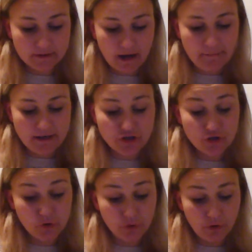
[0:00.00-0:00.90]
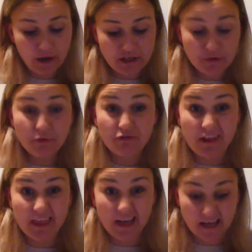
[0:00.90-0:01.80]
I mean, sure, I do ordinary
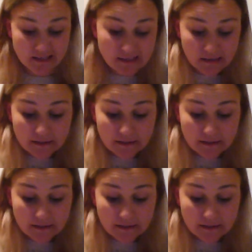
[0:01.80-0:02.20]
things.